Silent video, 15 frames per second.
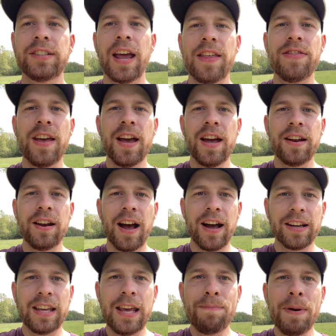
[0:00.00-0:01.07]
And then uh,
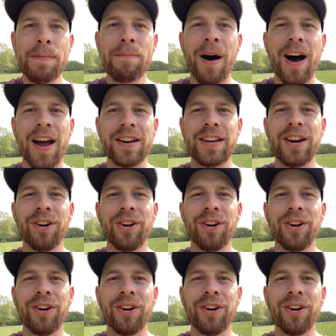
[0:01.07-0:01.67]
keep in mind,